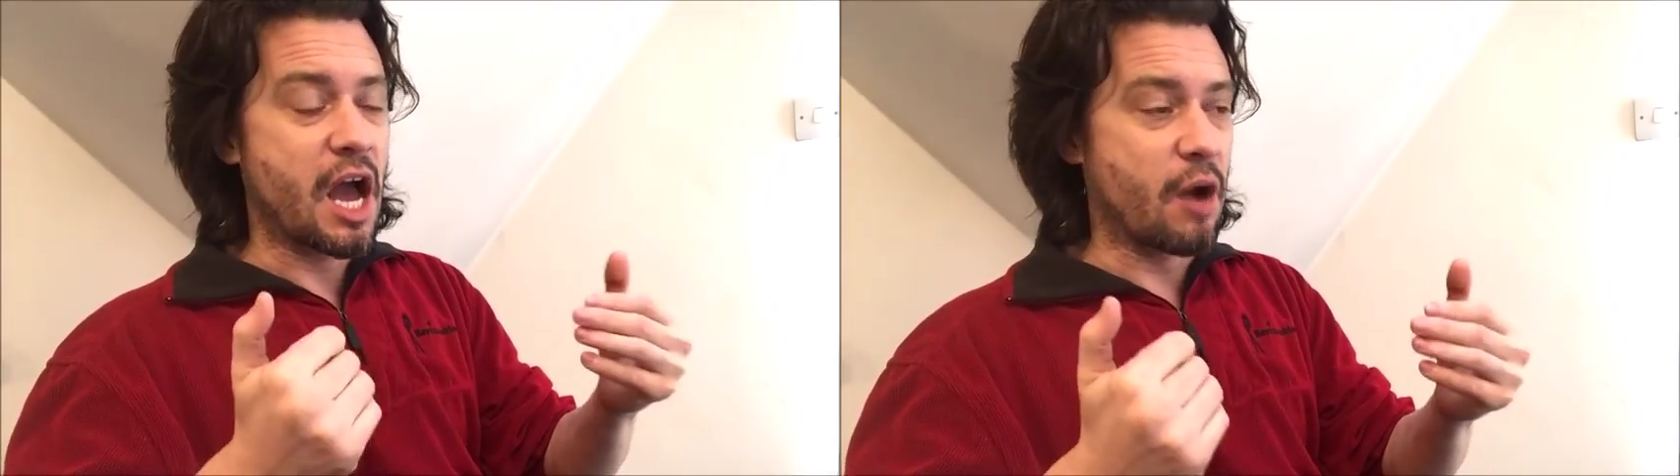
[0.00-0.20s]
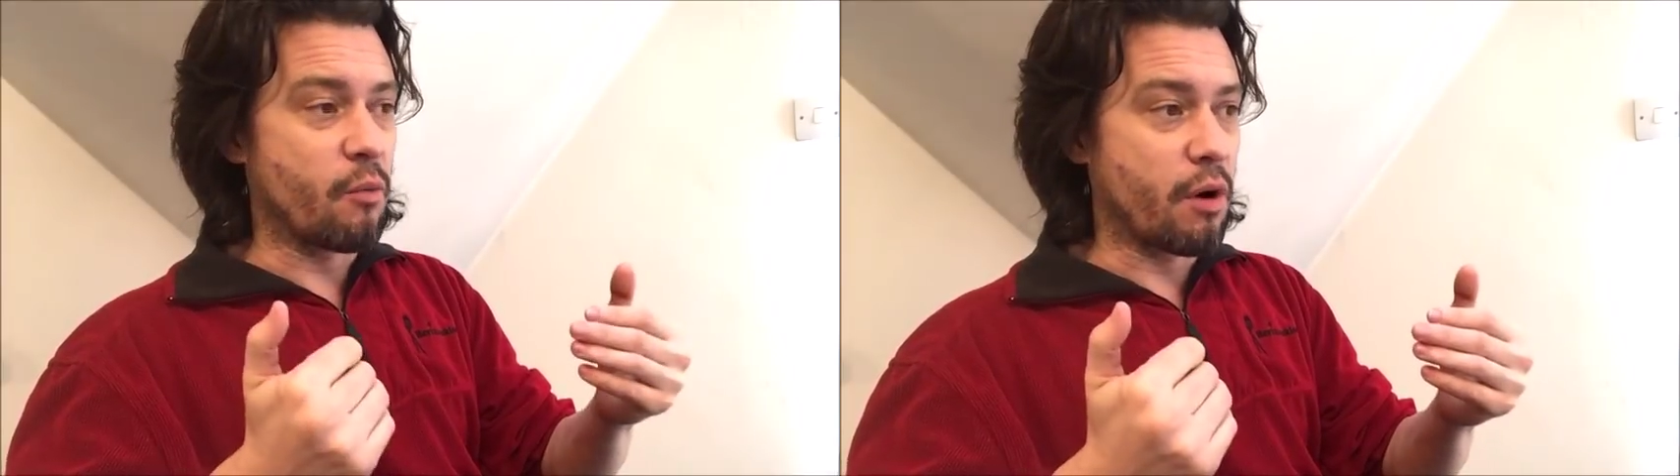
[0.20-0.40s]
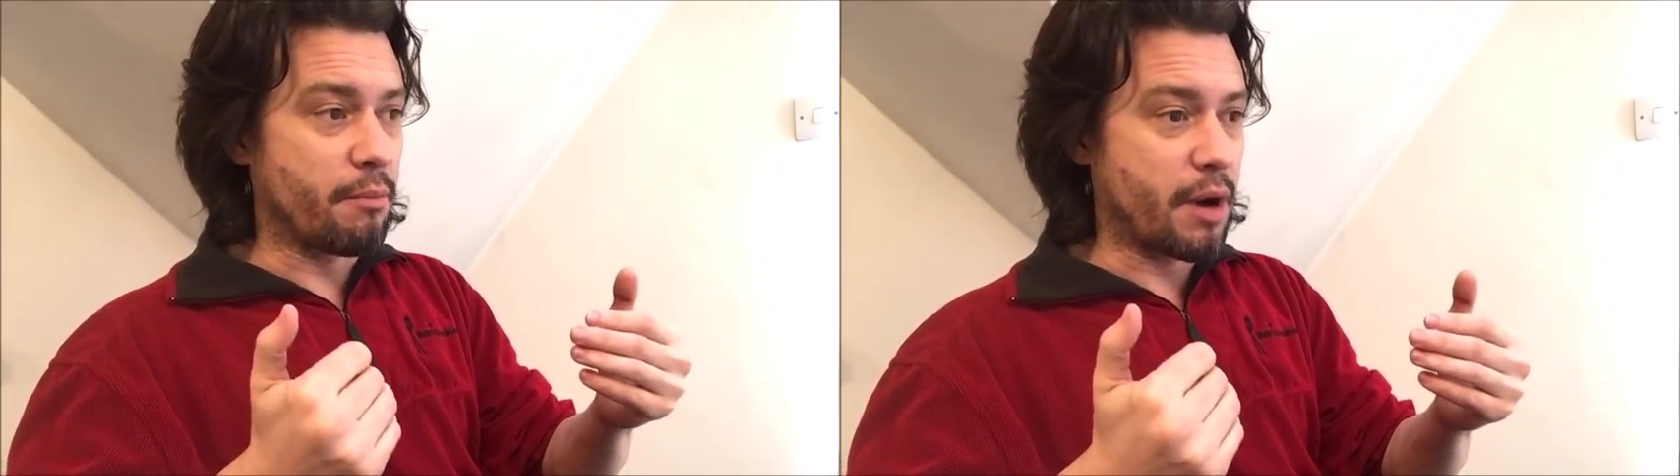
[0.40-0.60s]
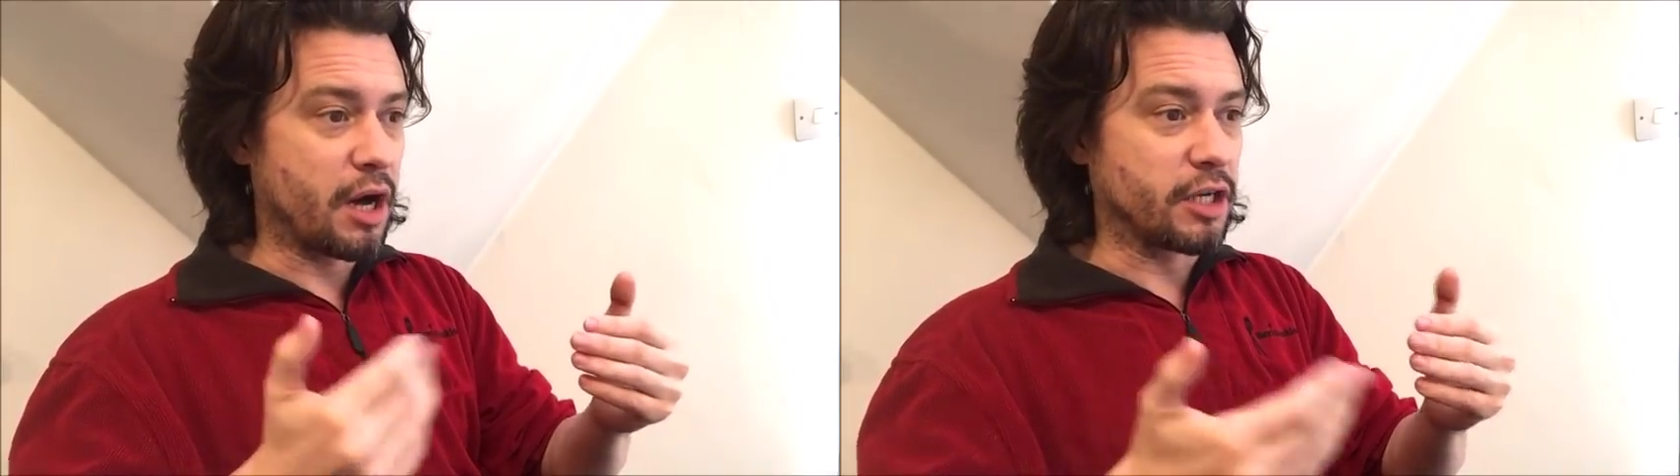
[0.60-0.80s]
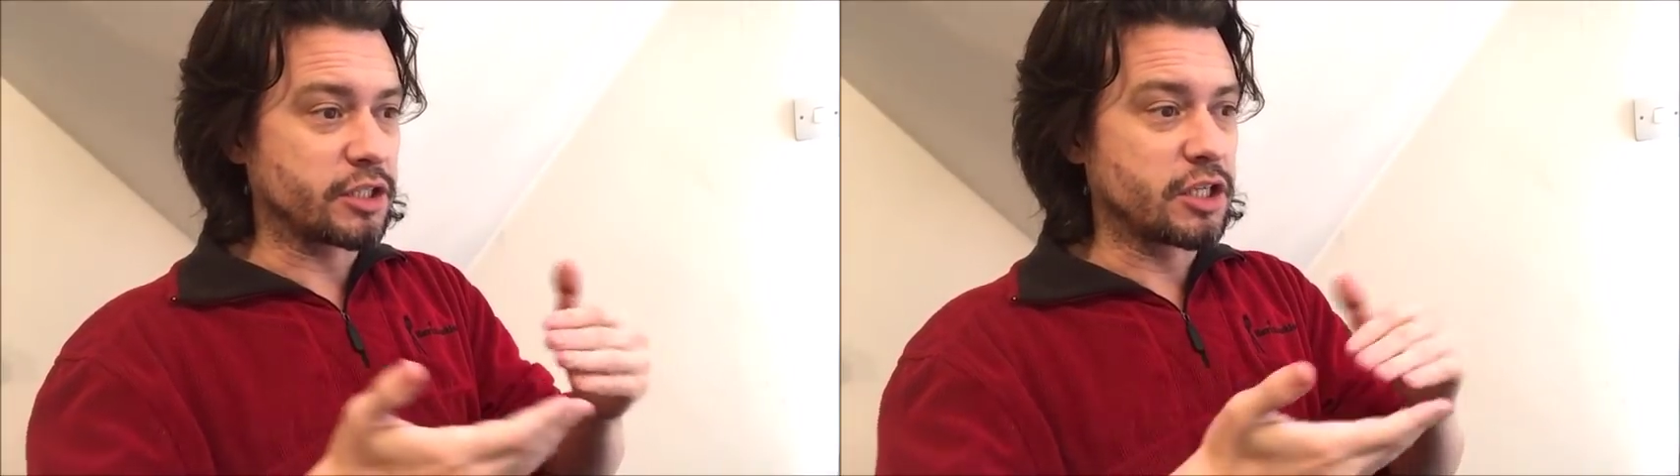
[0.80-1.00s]
and what
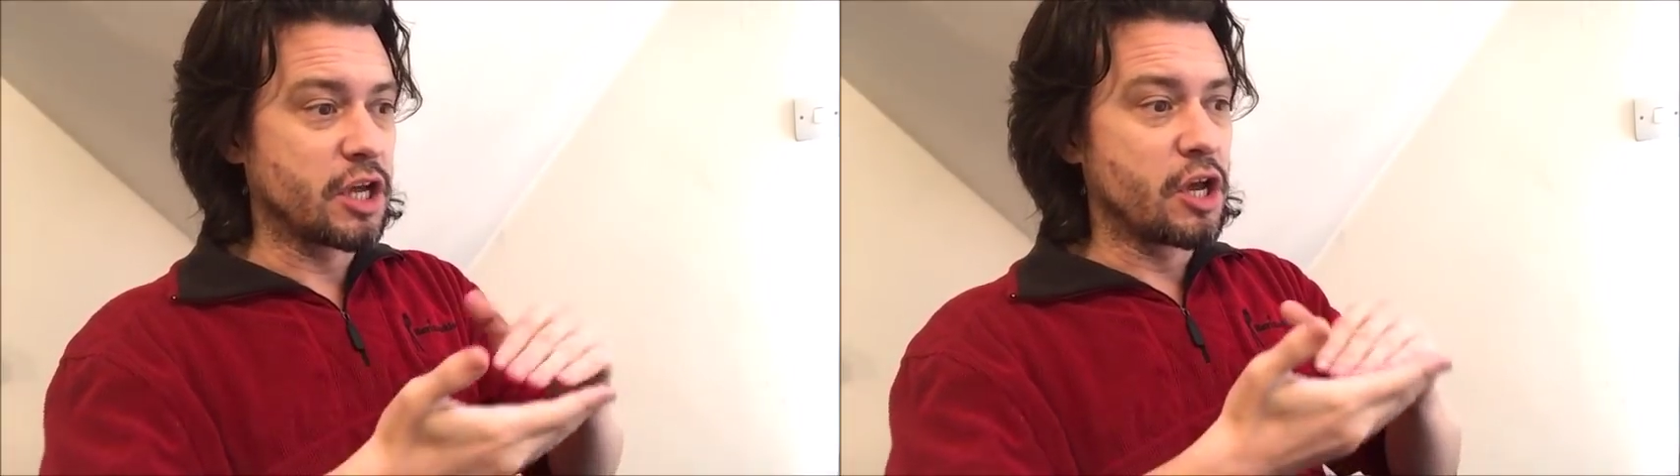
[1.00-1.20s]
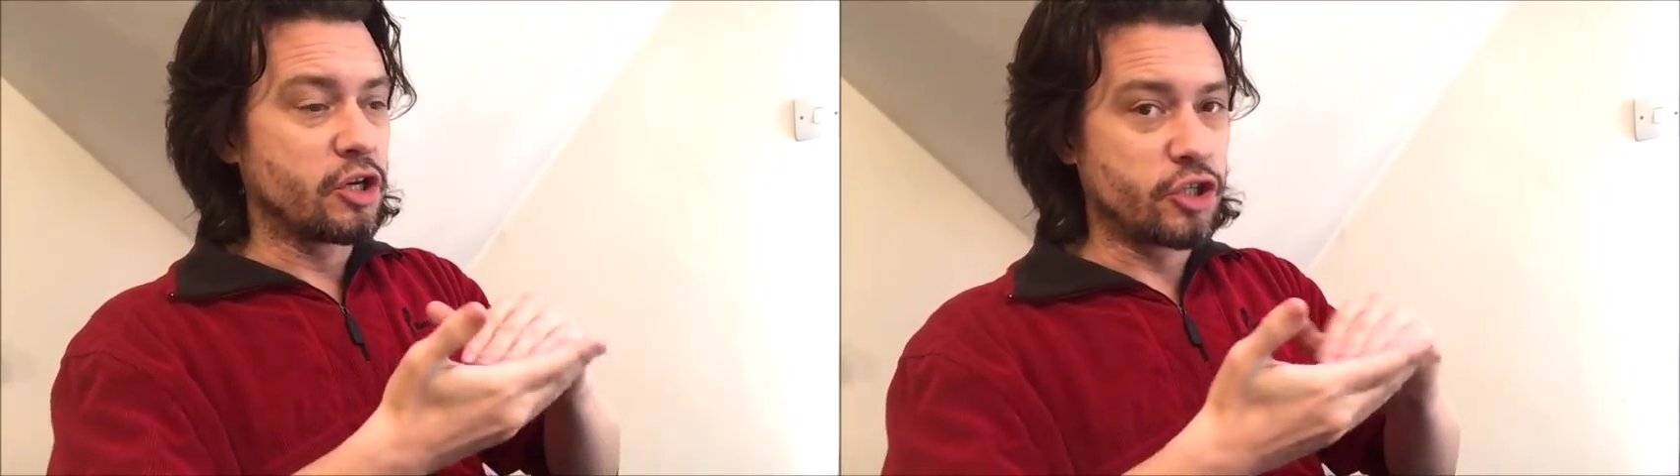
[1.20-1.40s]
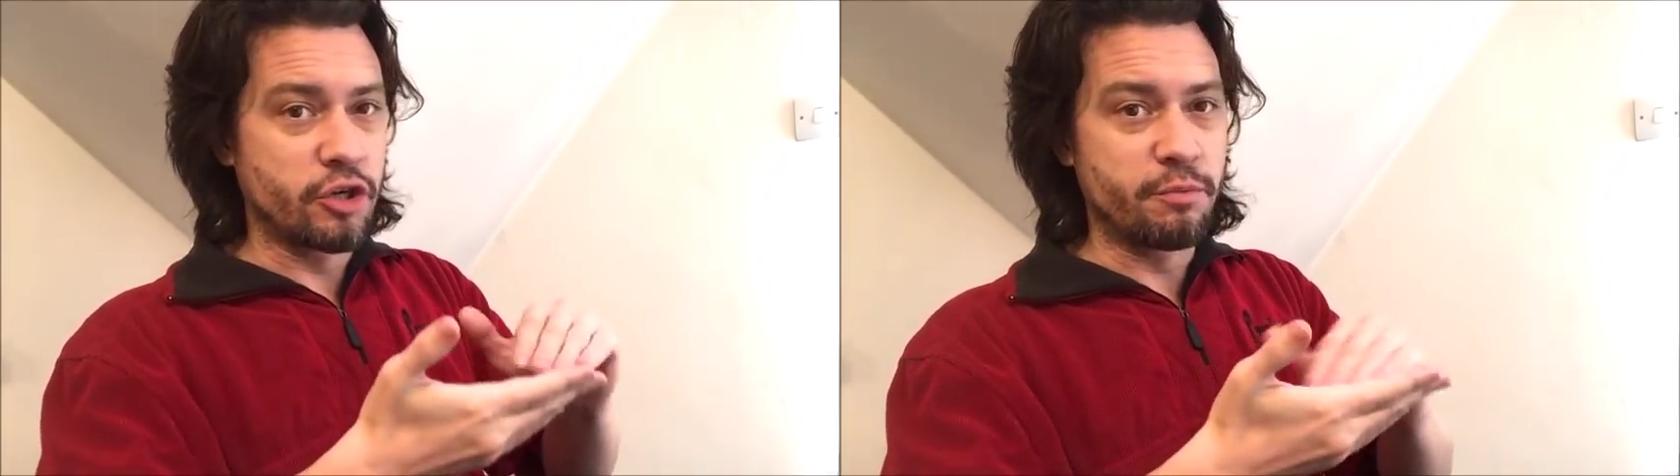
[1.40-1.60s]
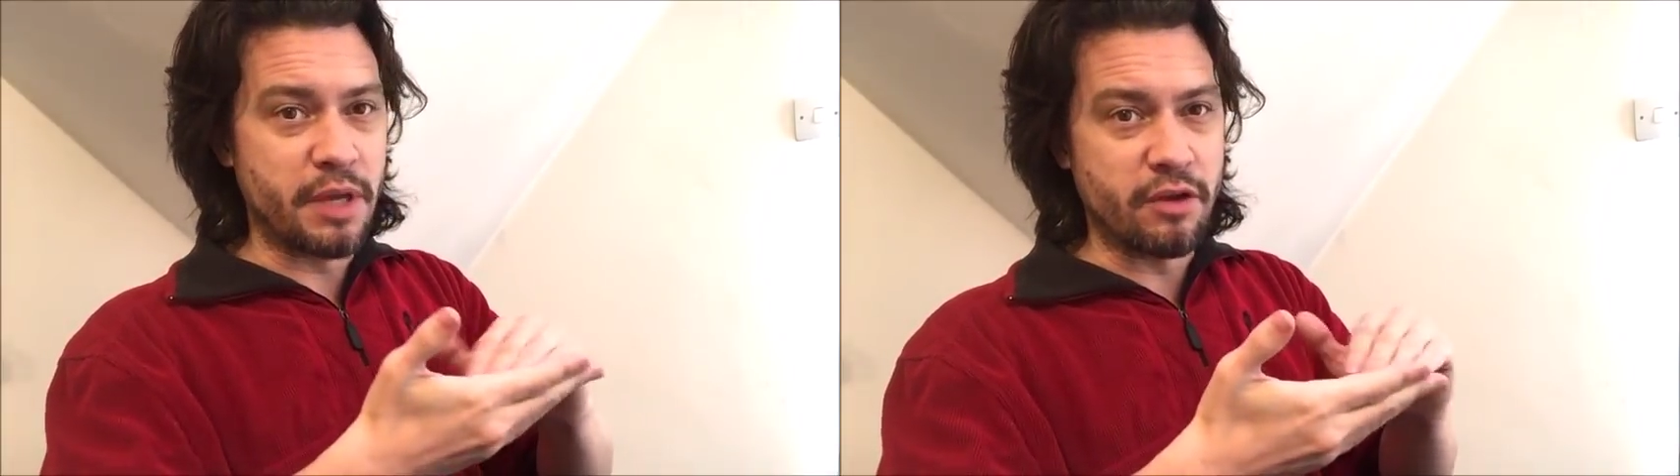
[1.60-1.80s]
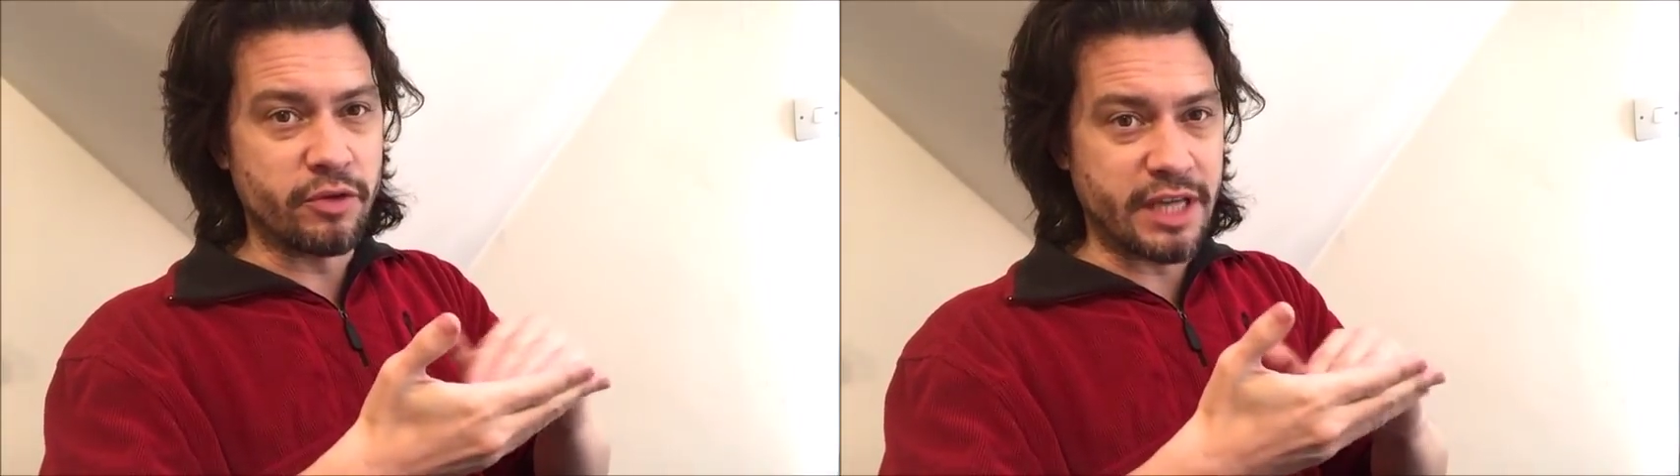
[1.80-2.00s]
parts should
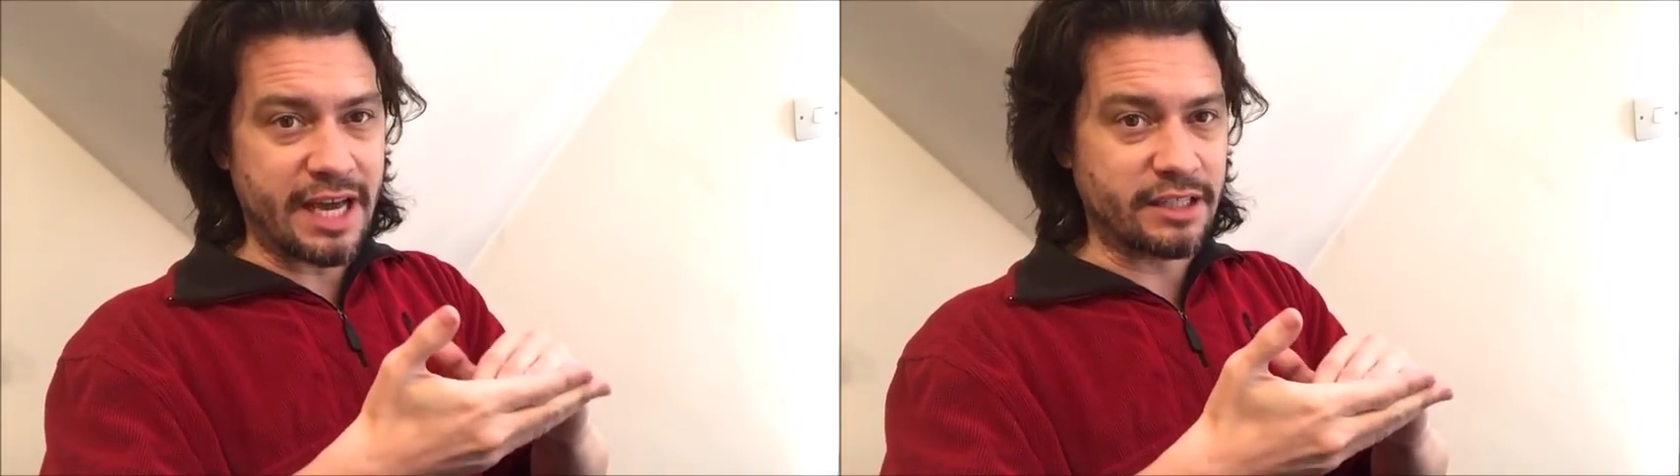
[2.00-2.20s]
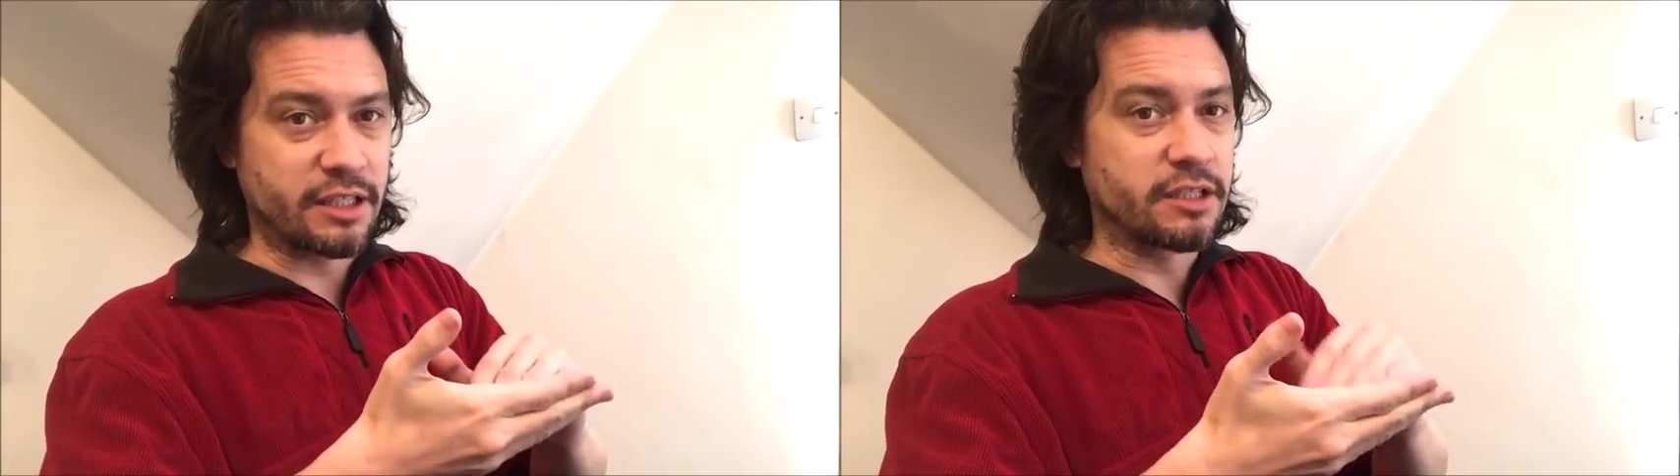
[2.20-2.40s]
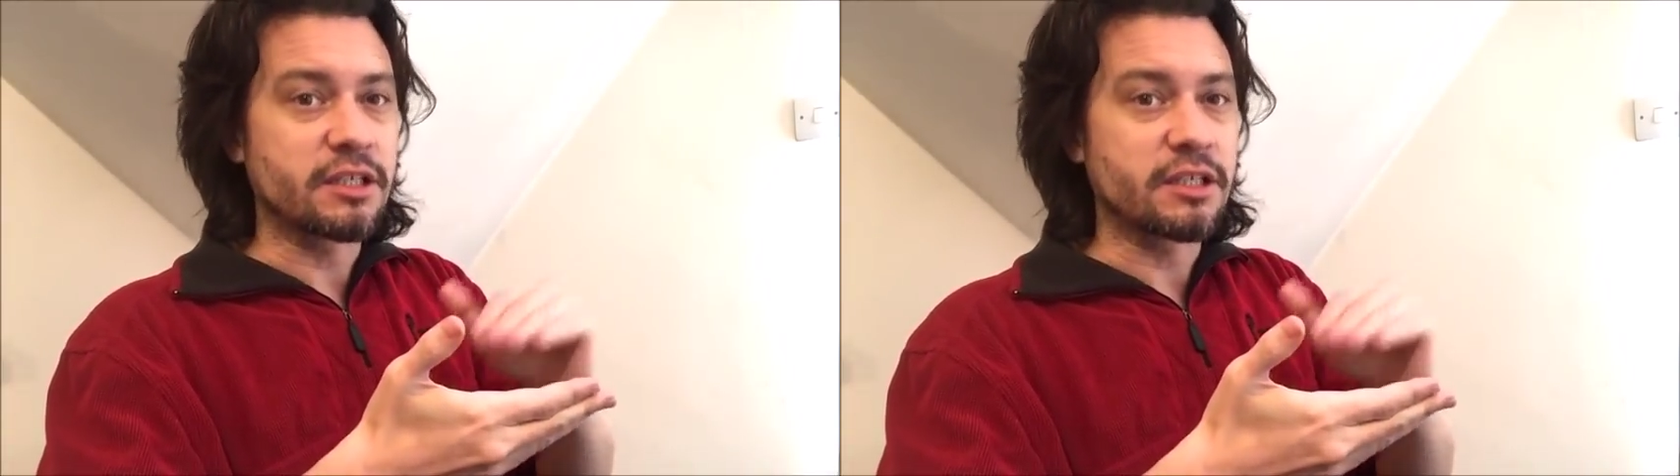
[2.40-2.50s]
be redacted,